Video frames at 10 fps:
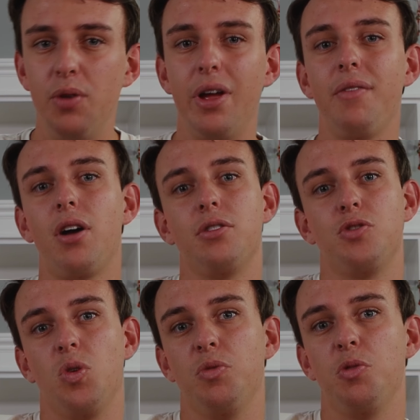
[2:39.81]
We have gotten
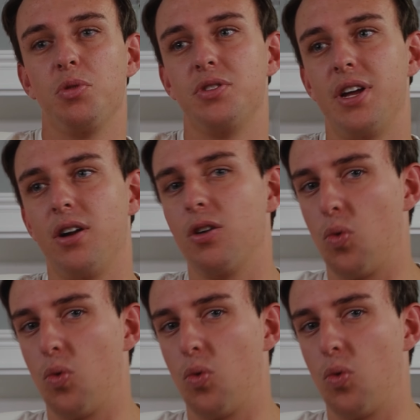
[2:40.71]
Stormtroopers that are